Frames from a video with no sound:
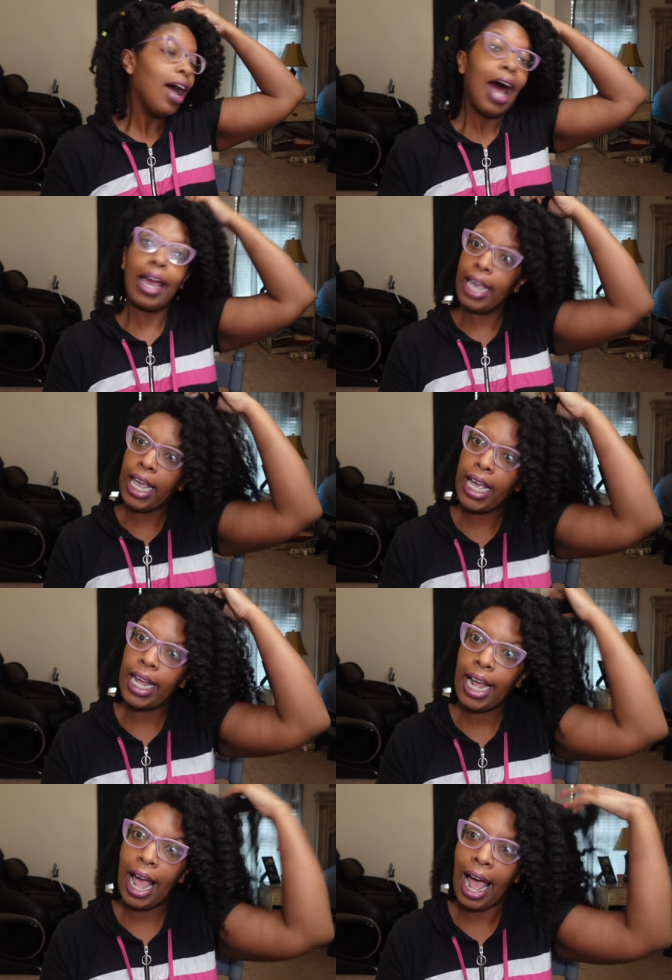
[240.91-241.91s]
again,
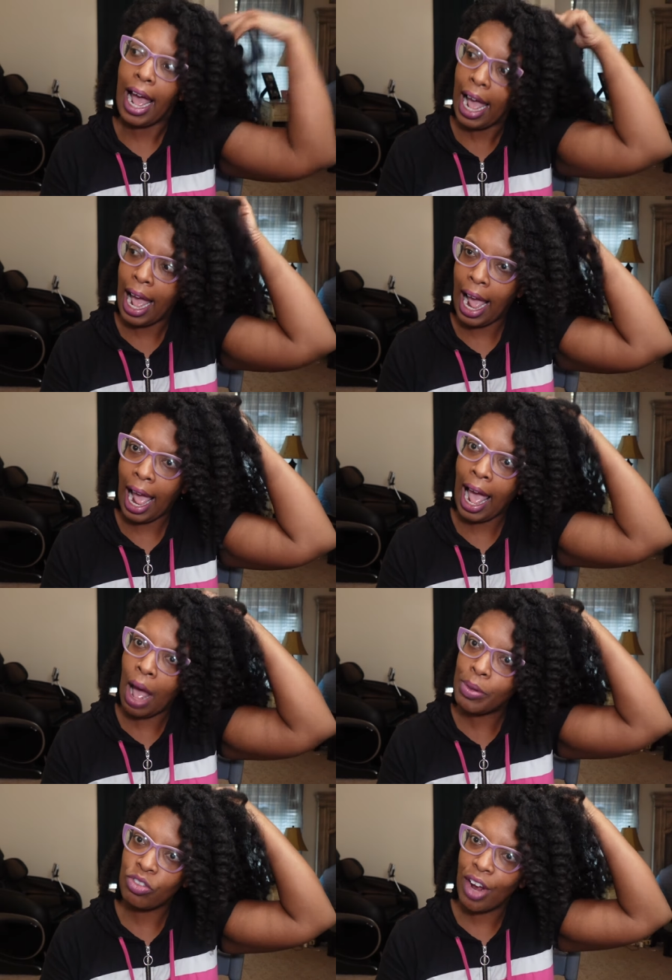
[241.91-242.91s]

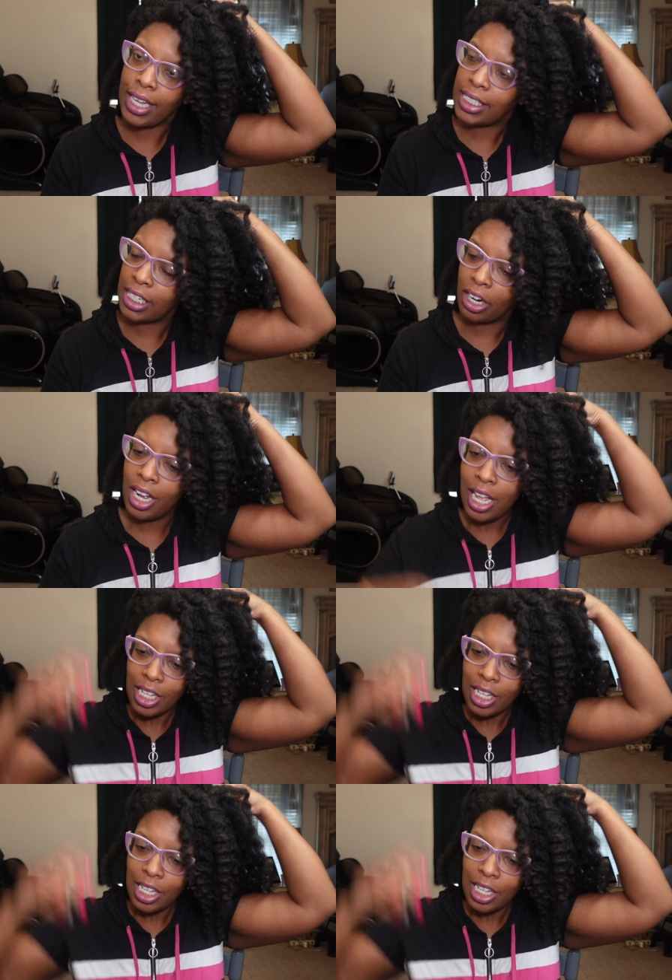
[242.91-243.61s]
I was raised here.